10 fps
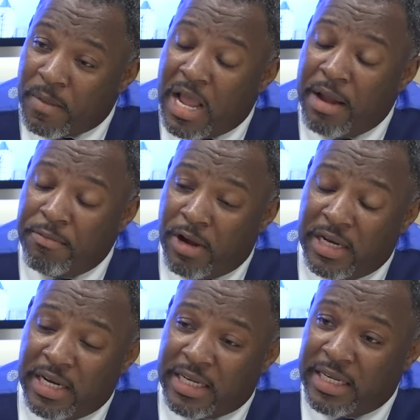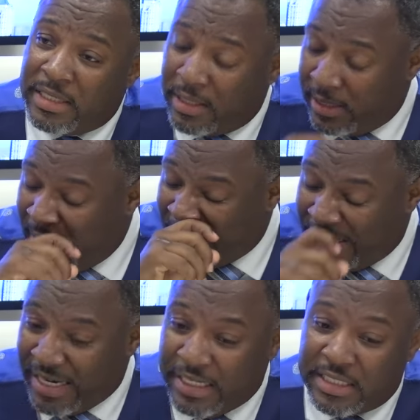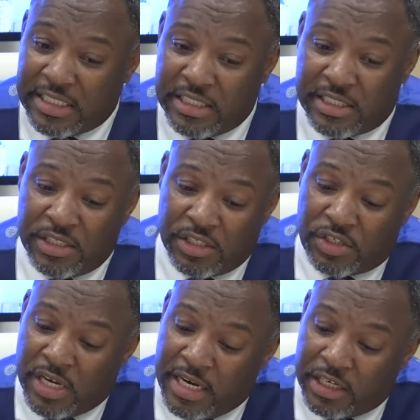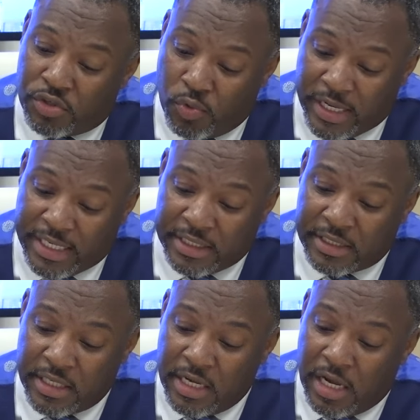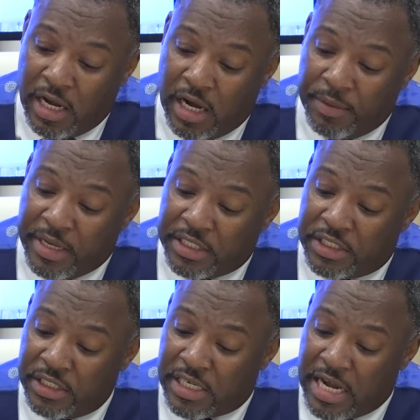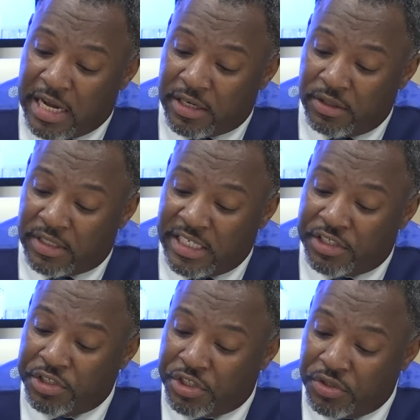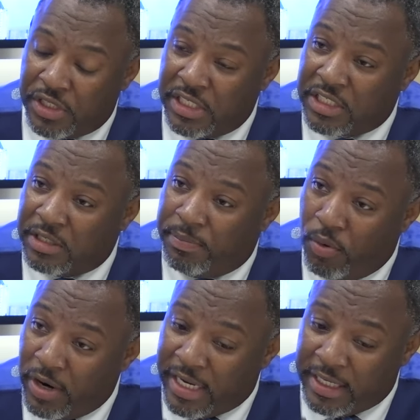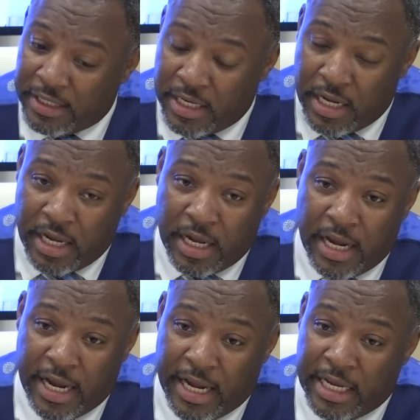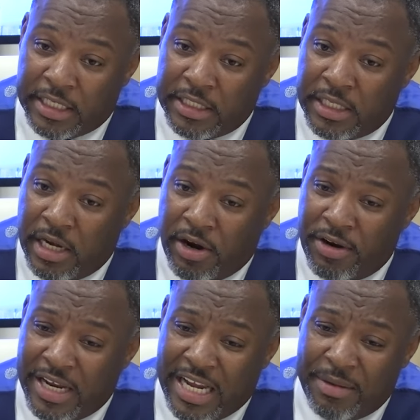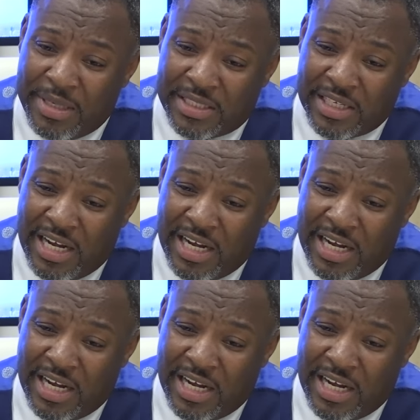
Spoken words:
I'm running against a young lady. She's in her 20s that Chicago Teachers Union is supporting, and her name is